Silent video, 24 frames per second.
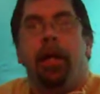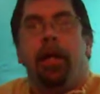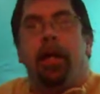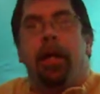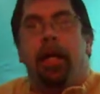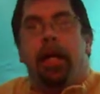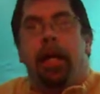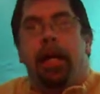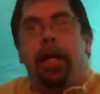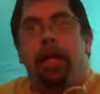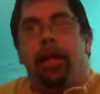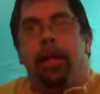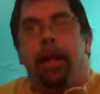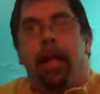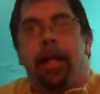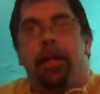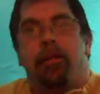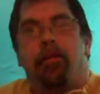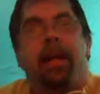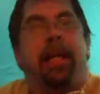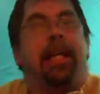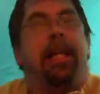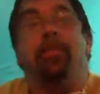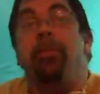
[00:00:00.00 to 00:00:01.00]
and
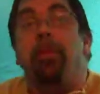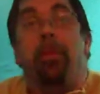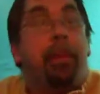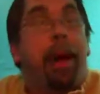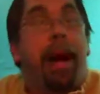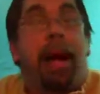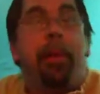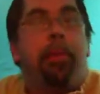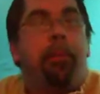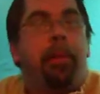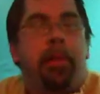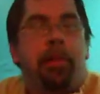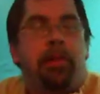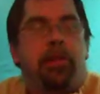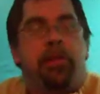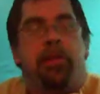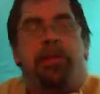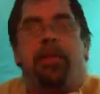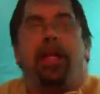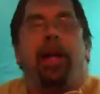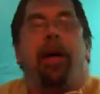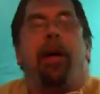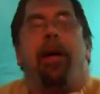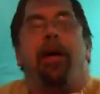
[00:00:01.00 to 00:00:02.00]
try to give you my opinion,
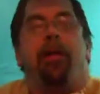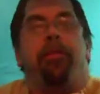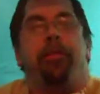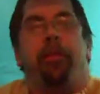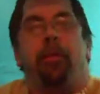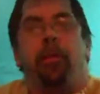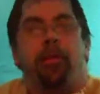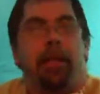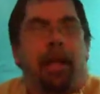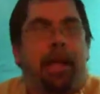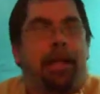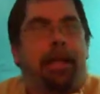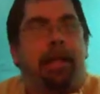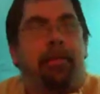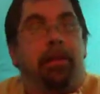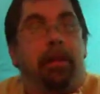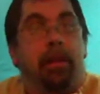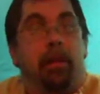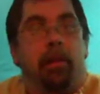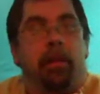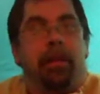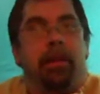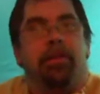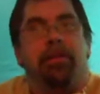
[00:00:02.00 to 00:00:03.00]
see how I feel, kind of give you a
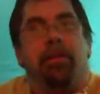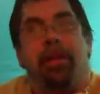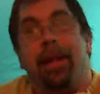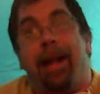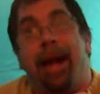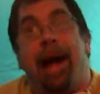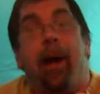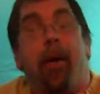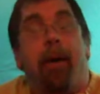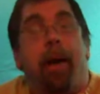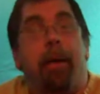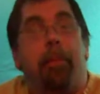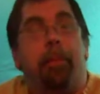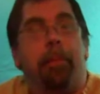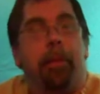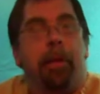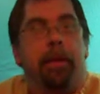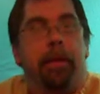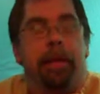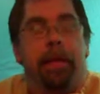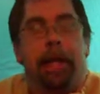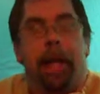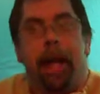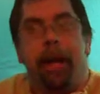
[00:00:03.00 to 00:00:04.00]
little insight of how I play
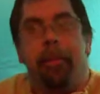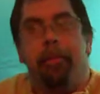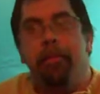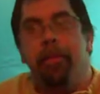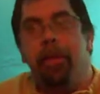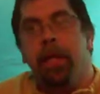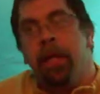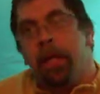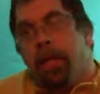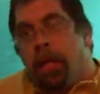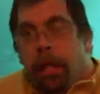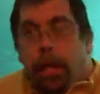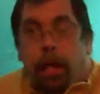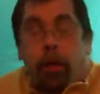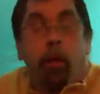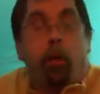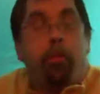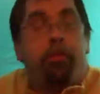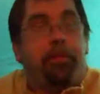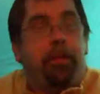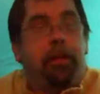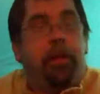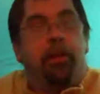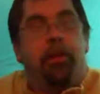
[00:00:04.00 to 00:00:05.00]
the game, and
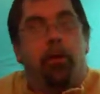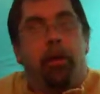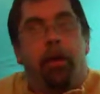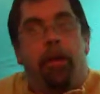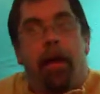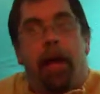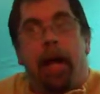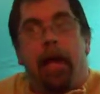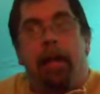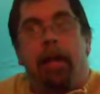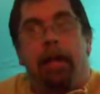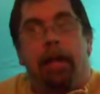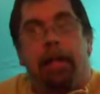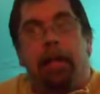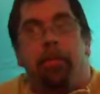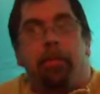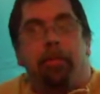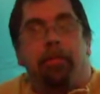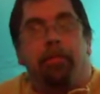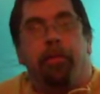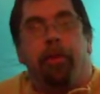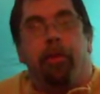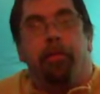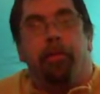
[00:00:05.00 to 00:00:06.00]
hopefully enjoy that and I keep
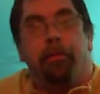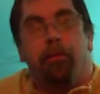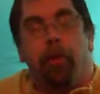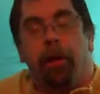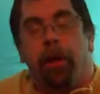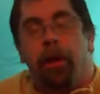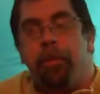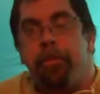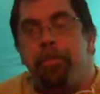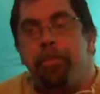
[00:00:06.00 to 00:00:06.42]
it fun for you.